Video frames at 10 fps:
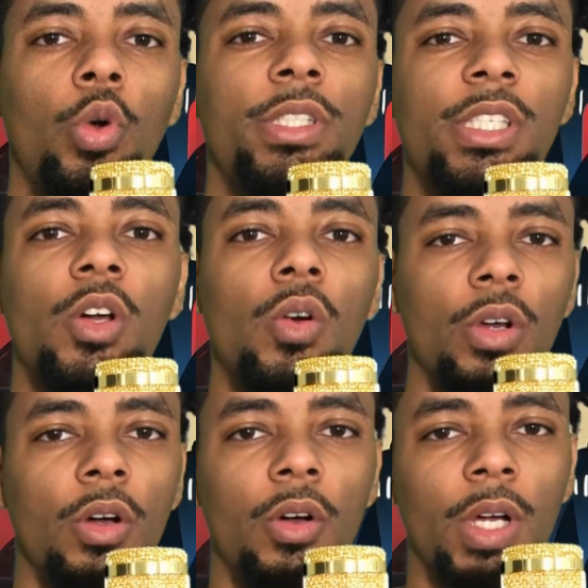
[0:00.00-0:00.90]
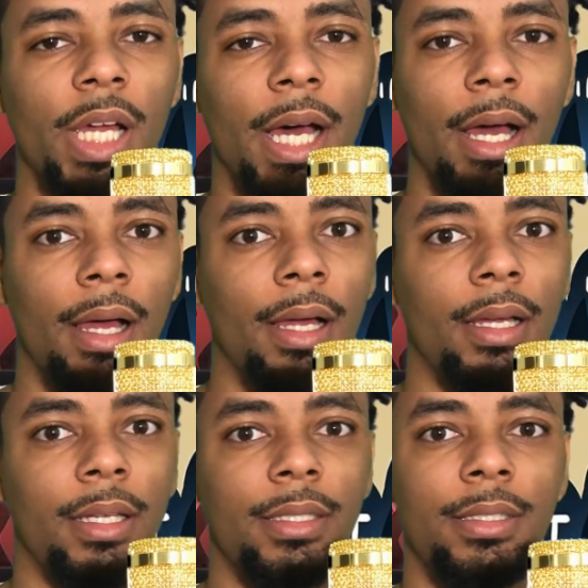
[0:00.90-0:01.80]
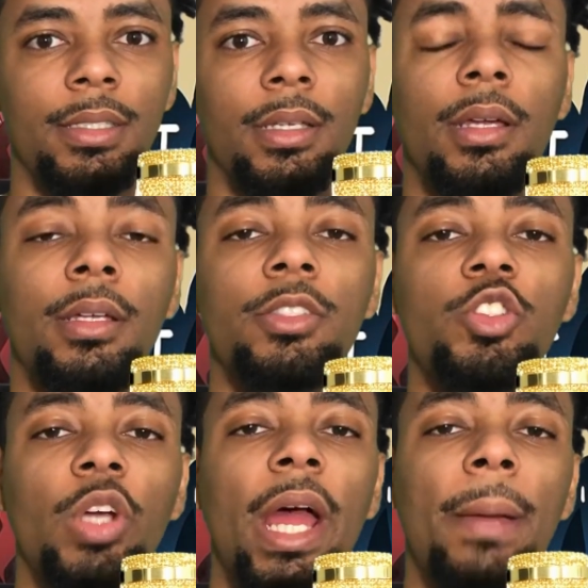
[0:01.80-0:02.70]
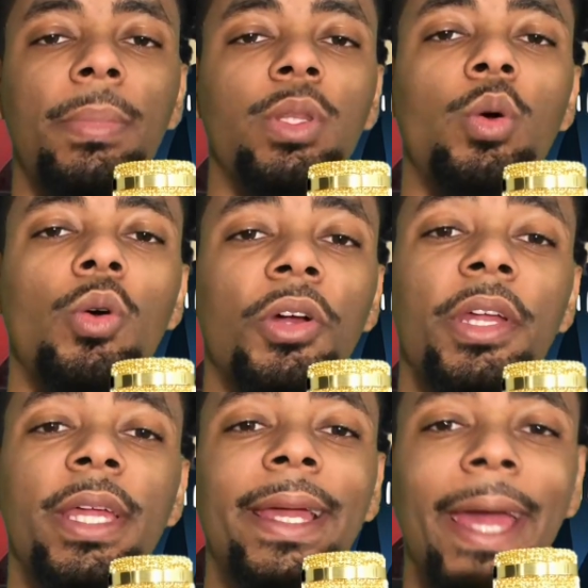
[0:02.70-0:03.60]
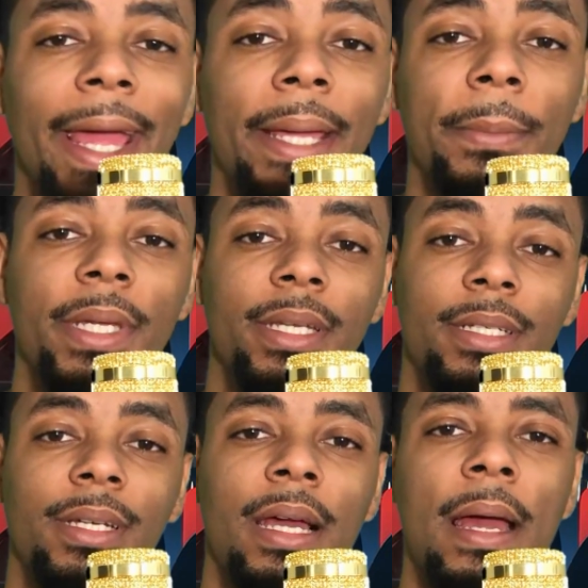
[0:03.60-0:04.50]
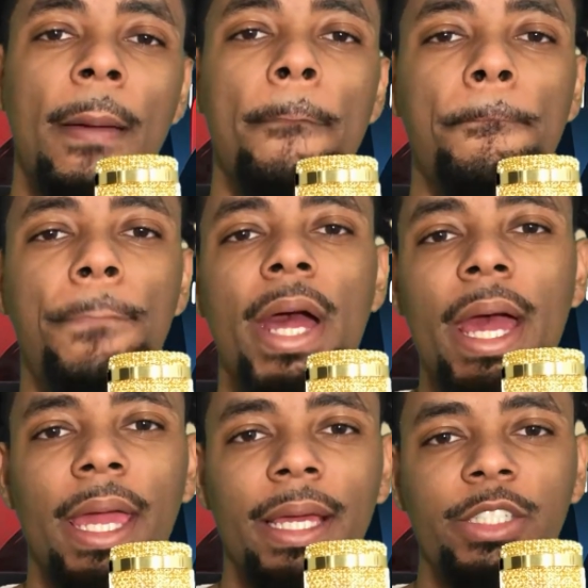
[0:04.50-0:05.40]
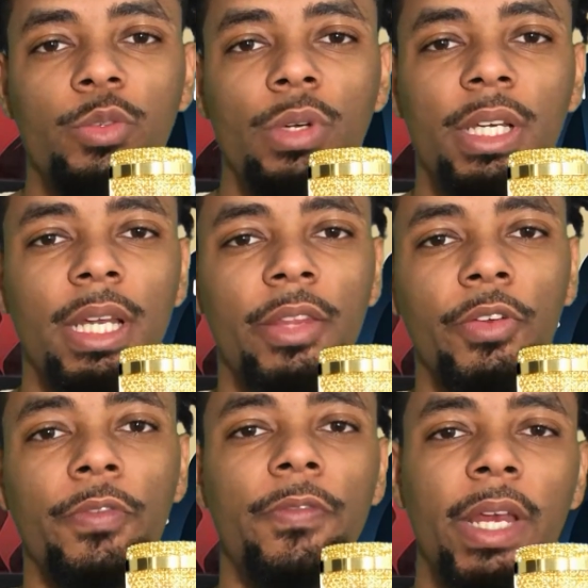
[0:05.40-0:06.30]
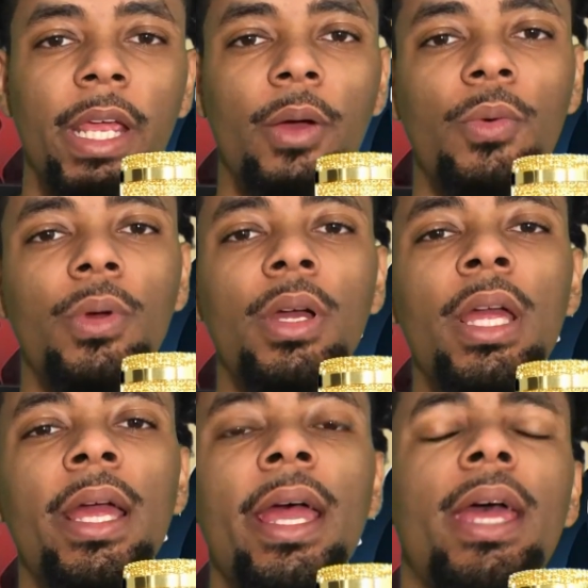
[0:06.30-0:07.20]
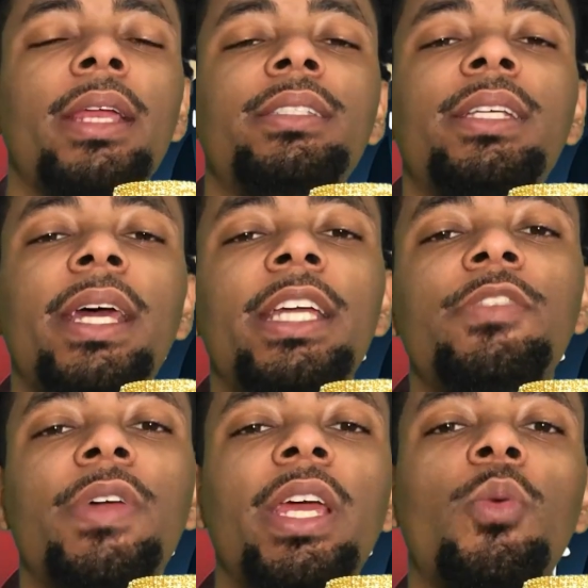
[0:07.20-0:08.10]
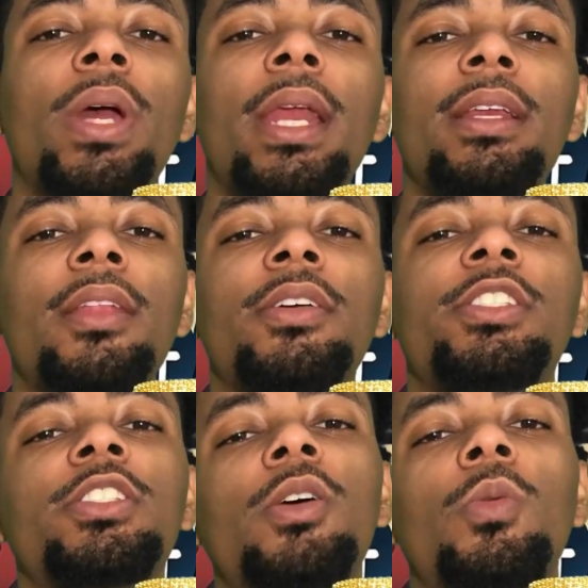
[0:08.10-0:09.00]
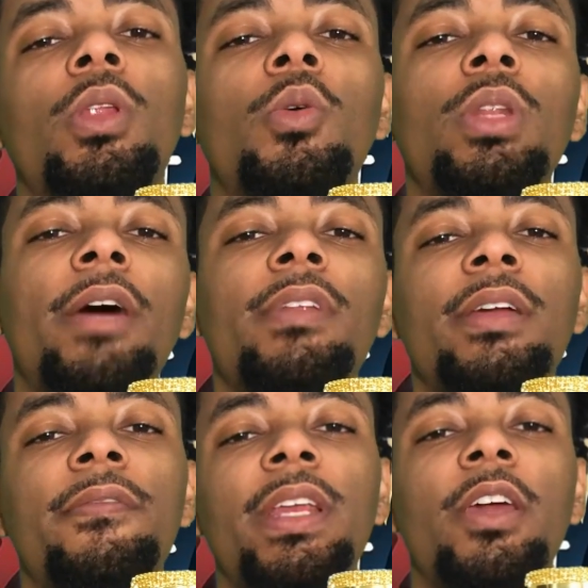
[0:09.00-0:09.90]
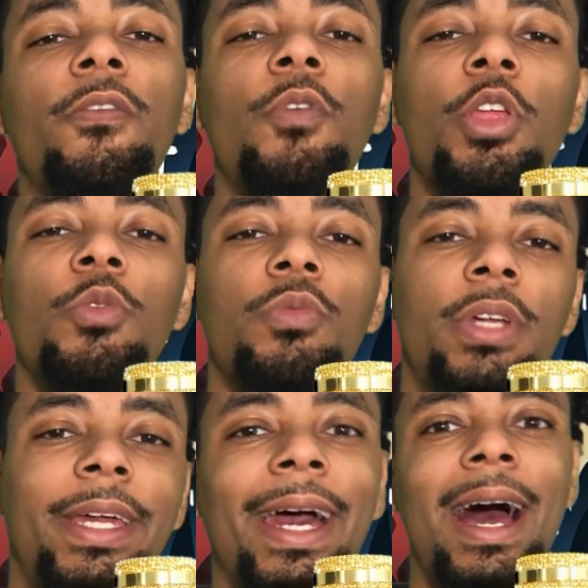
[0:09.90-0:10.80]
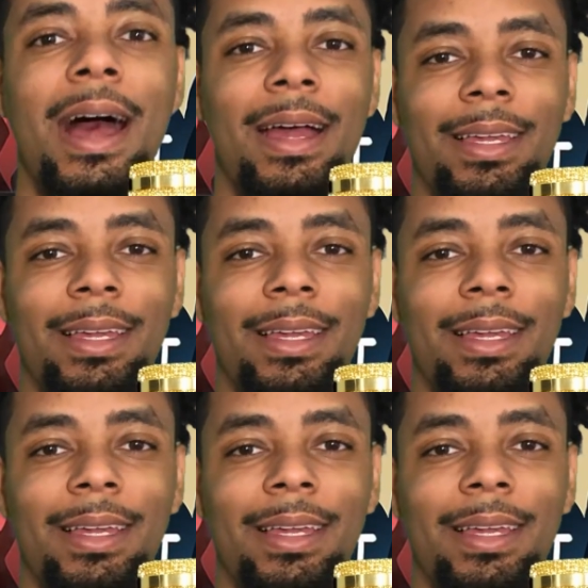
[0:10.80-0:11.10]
What's going on, guys? Trap Lord Gaming back at you with another video, and in today's video we got another solo leveling video for you guys.